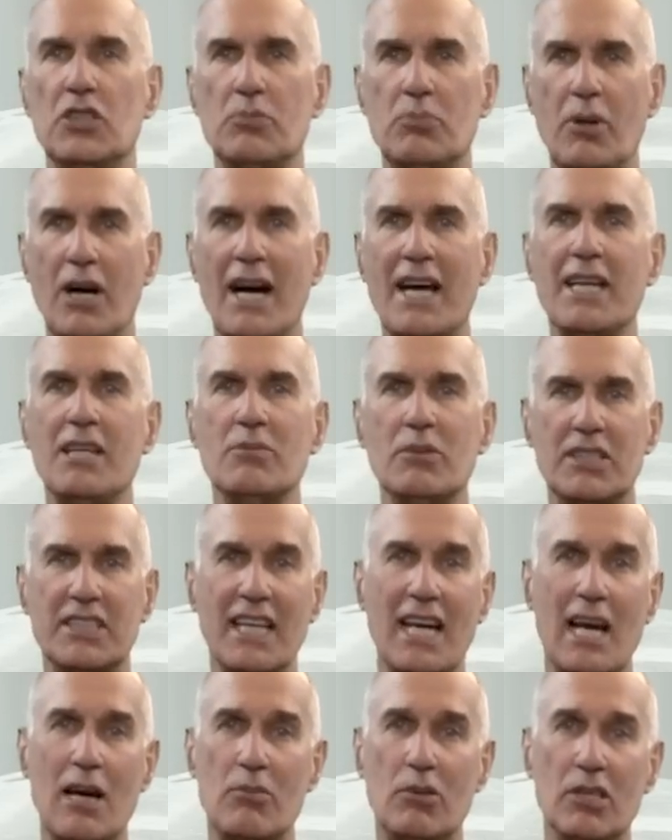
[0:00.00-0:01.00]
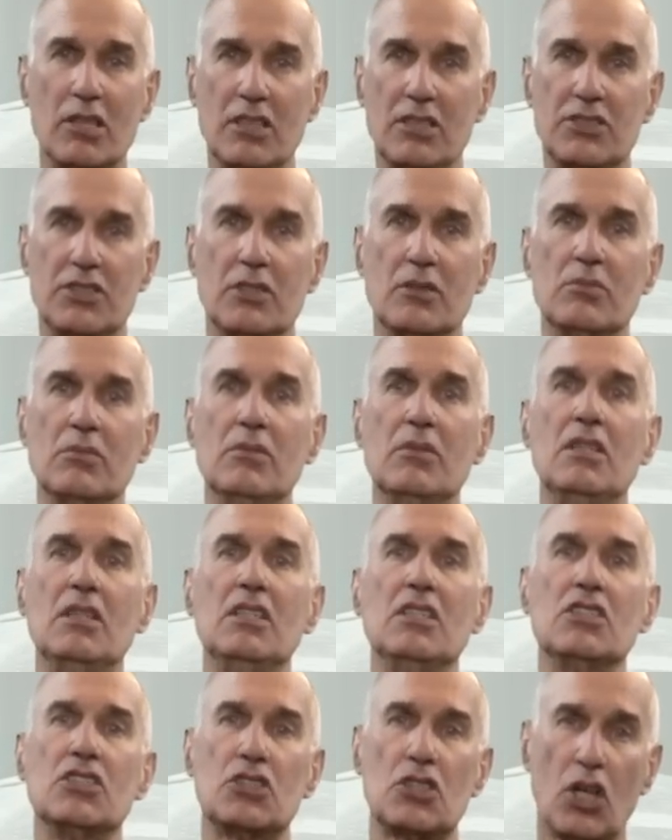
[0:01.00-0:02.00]
your body metabolism
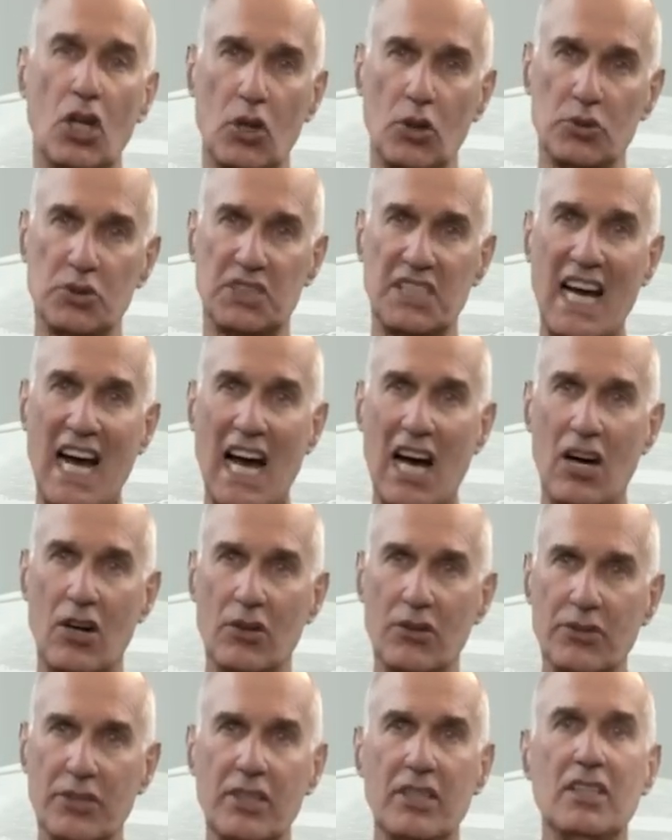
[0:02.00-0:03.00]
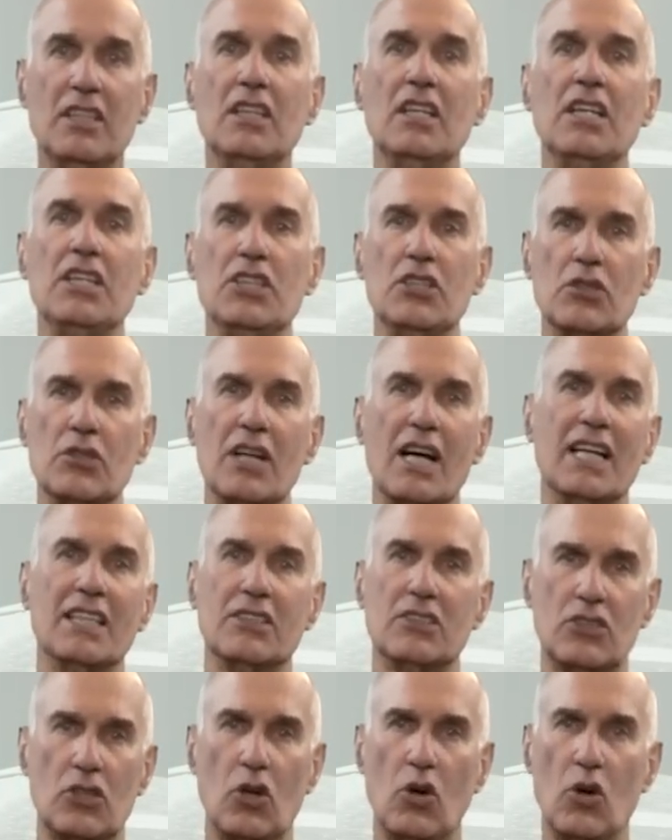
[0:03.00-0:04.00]
slows down, you're
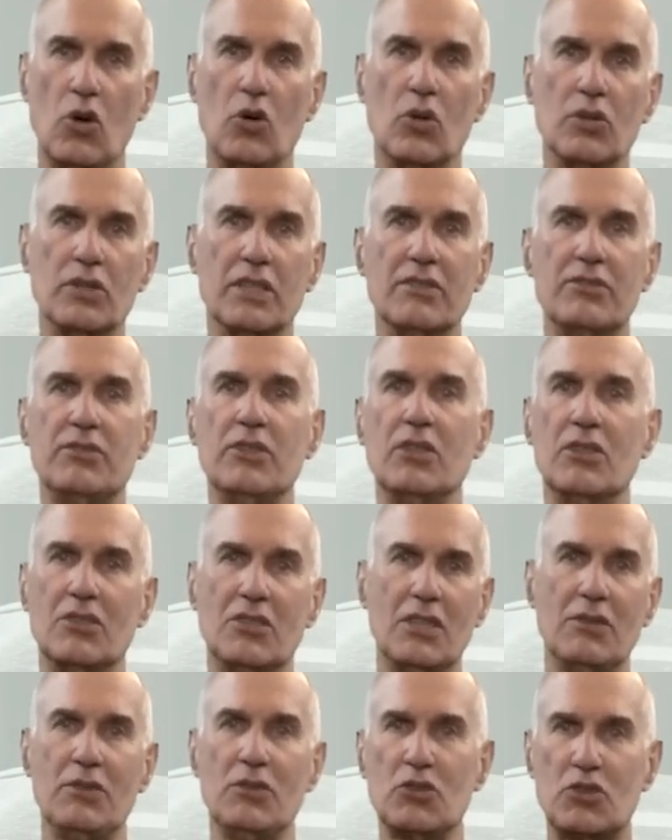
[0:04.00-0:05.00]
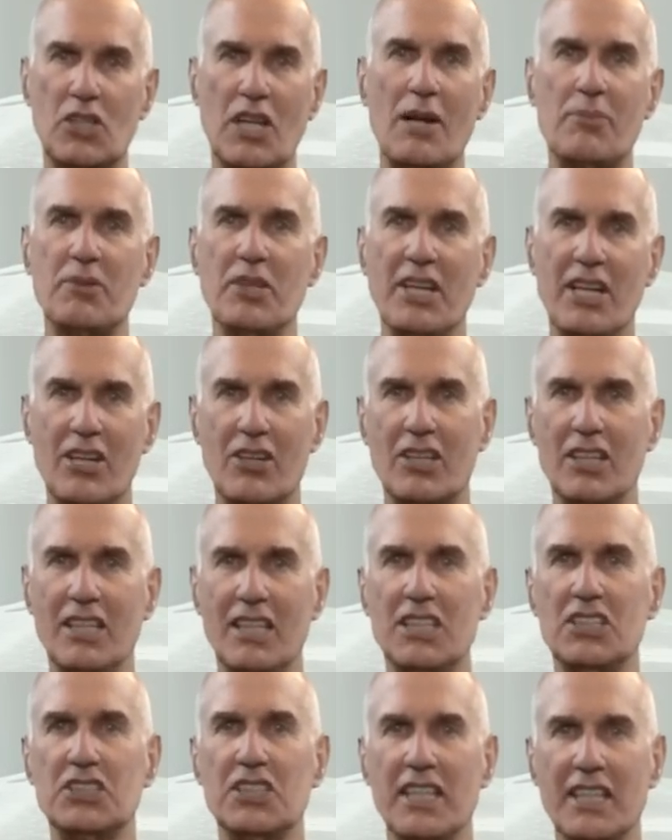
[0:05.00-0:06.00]
not cold. If you slept in air
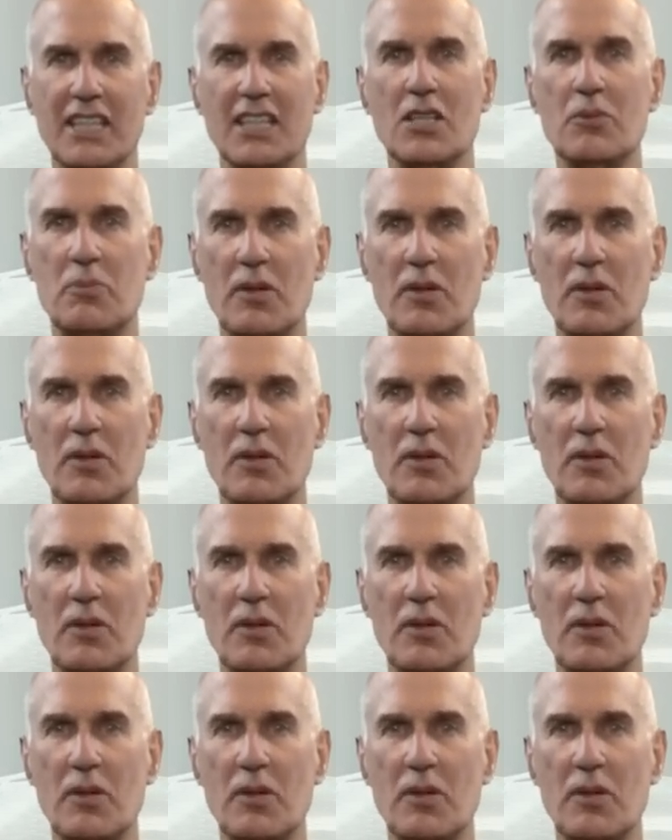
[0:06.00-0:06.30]
conditioning in the